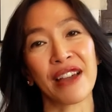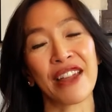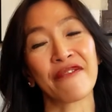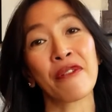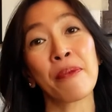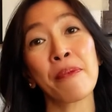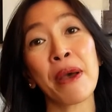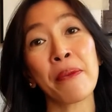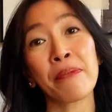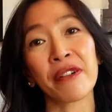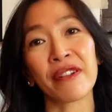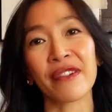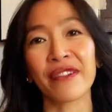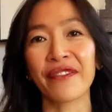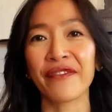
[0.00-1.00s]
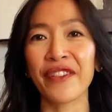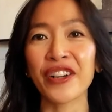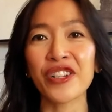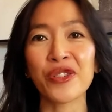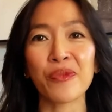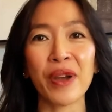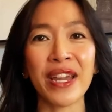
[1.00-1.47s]
And remember, Feng
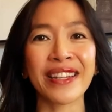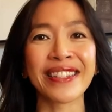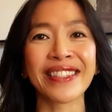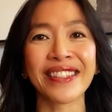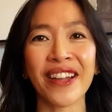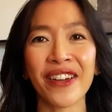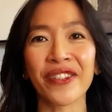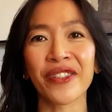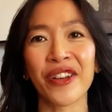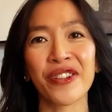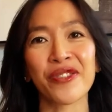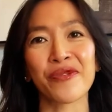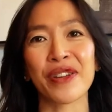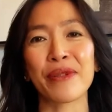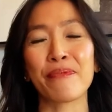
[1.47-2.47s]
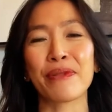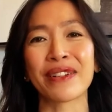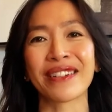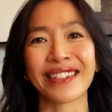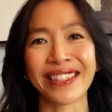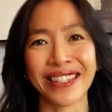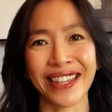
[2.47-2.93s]
Shui is not a luxury, but a
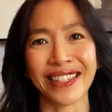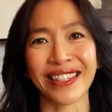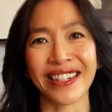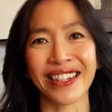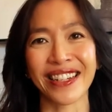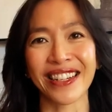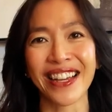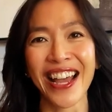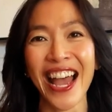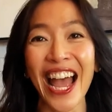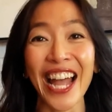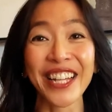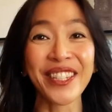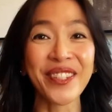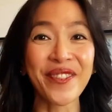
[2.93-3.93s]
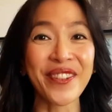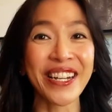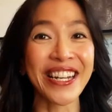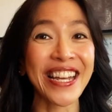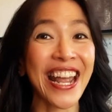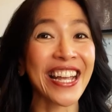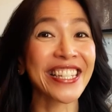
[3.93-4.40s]
necessity. And tune
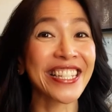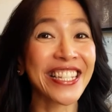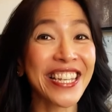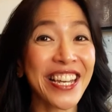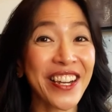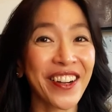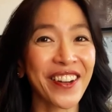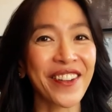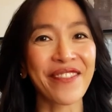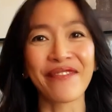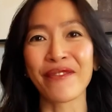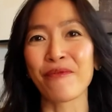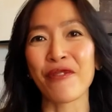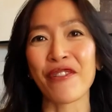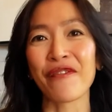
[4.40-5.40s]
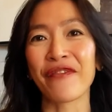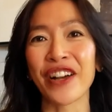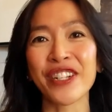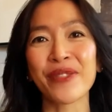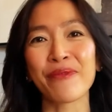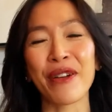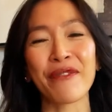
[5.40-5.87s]
in next year for more Feng
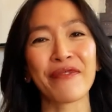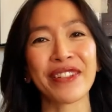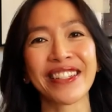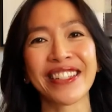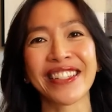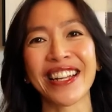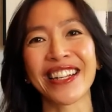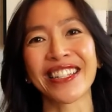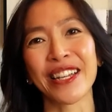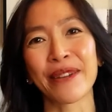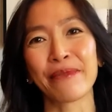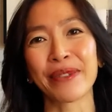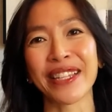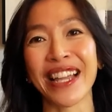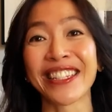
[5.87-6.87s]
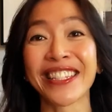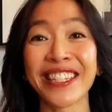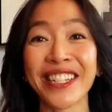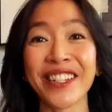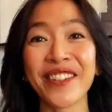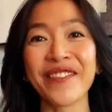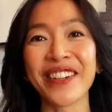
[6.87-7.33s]
Shui real estate tips and see
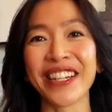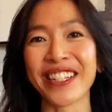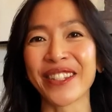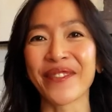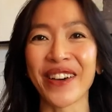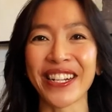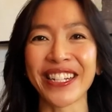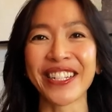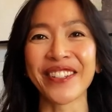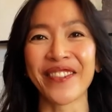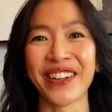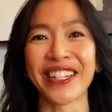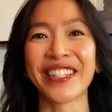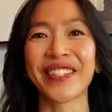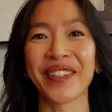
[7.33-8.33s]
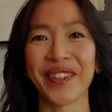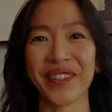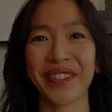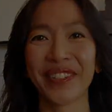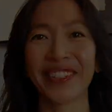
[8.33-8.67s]
you in 2022.